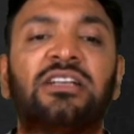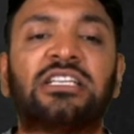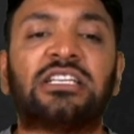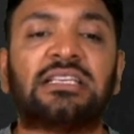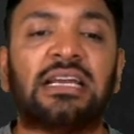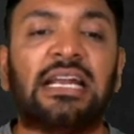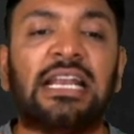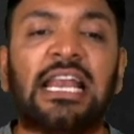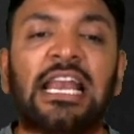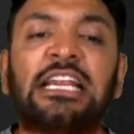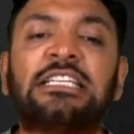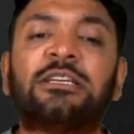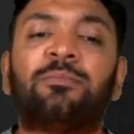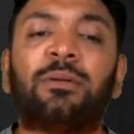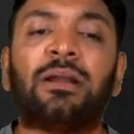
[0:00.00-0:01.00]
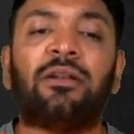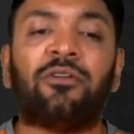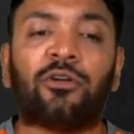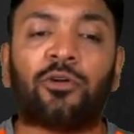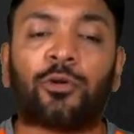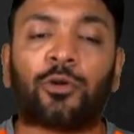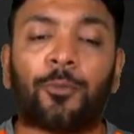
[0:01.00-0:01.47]
which is ineligible
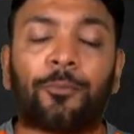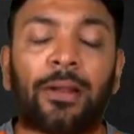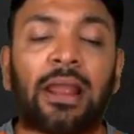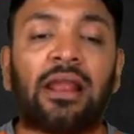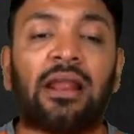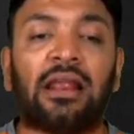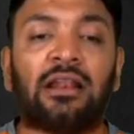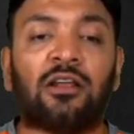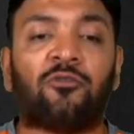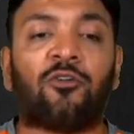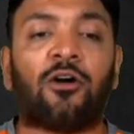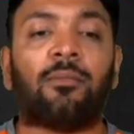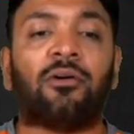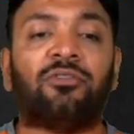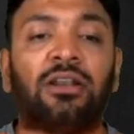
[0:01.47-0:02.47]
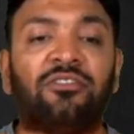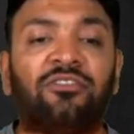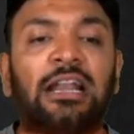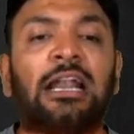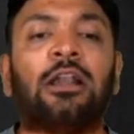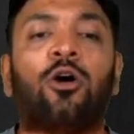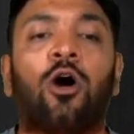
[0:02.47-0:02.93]
to pay in the form of
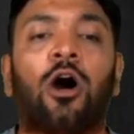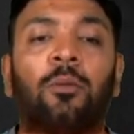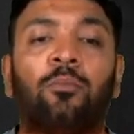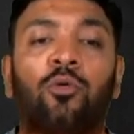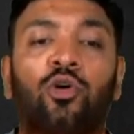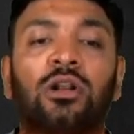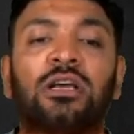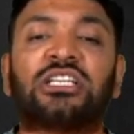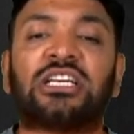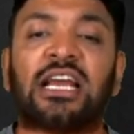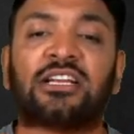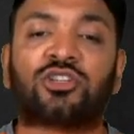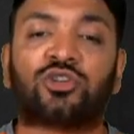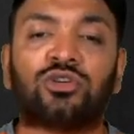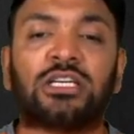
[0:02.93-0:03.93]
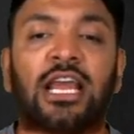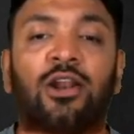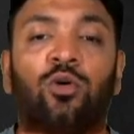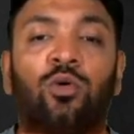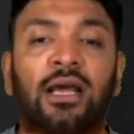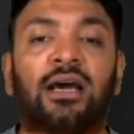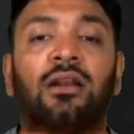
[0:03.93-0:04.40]
dividend or bonus shares to
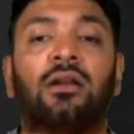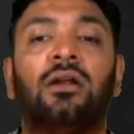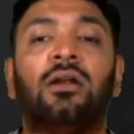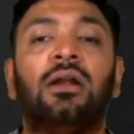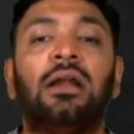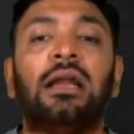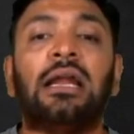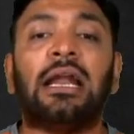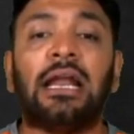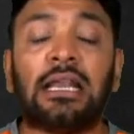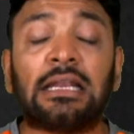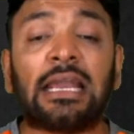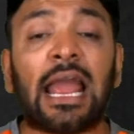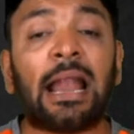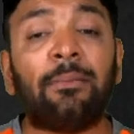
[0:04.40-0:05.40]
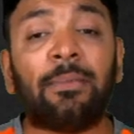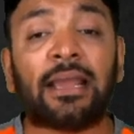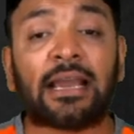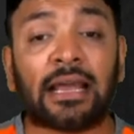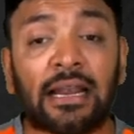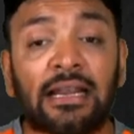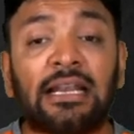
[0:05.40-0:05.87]
shareholder. It can
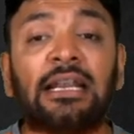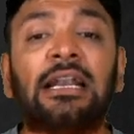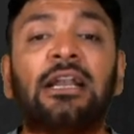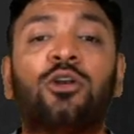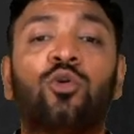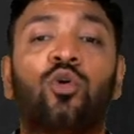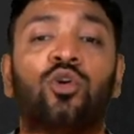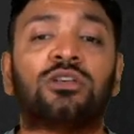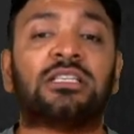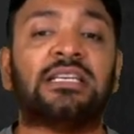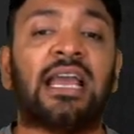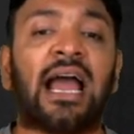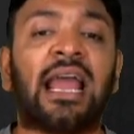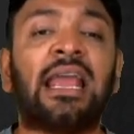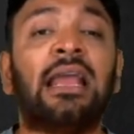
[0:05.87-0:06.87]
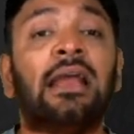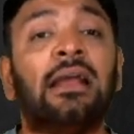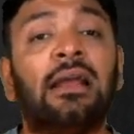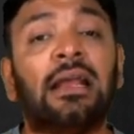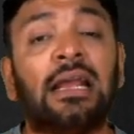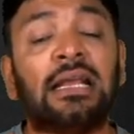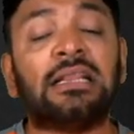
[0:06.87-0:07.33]
be credited to OCI
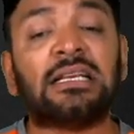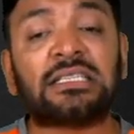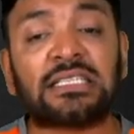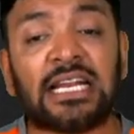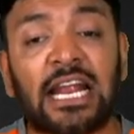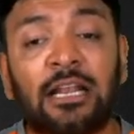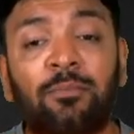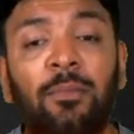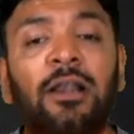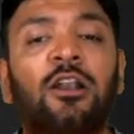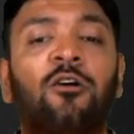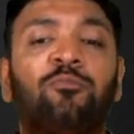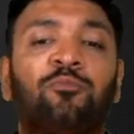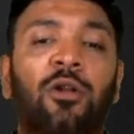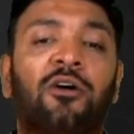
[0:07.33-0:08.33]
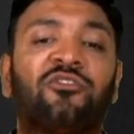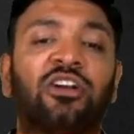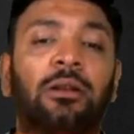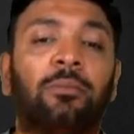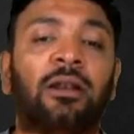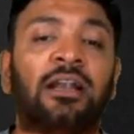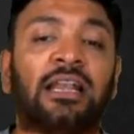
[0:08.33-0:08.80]
in the statement of
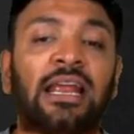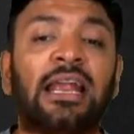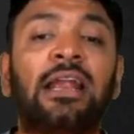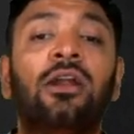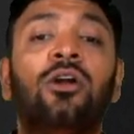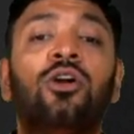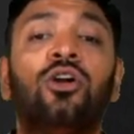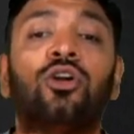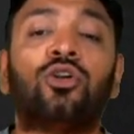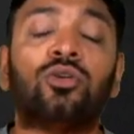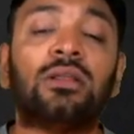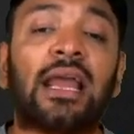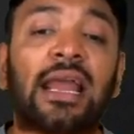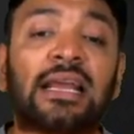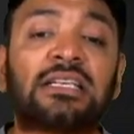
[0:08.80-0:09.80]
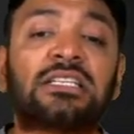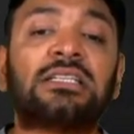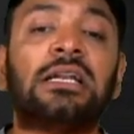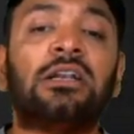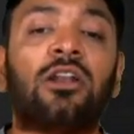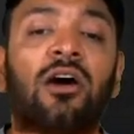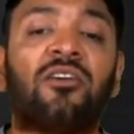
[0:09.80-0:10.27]
profitability to the extent